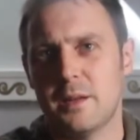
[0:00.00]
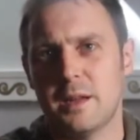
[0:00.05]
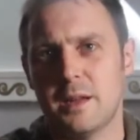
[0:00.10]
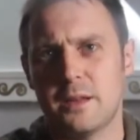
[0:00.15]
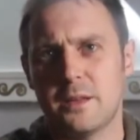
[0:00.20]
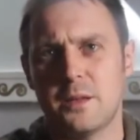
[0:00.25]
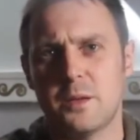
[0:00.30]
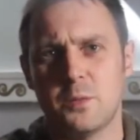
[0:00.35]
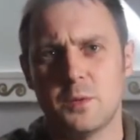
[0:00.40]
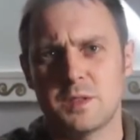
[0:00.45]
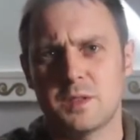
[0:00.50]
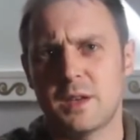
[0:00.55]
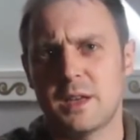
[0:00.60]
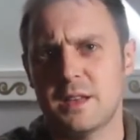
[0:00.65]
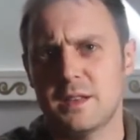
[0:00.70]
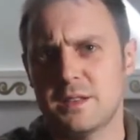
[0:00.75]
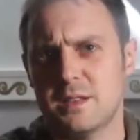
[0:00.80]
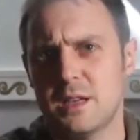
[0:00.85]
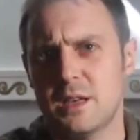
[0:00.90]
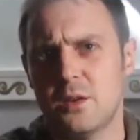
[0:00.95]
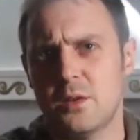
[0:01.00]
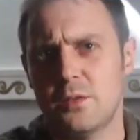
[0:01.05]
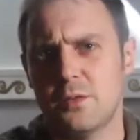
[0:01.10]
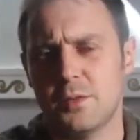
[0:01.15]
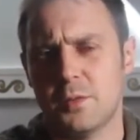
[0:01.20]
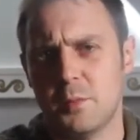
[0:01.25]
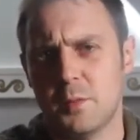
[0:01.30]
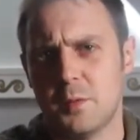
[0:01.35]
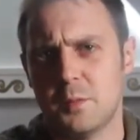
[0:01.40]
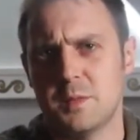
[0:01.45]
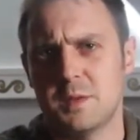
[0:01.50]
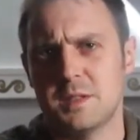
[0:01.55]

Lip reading: Like, there was a casino, if I'm not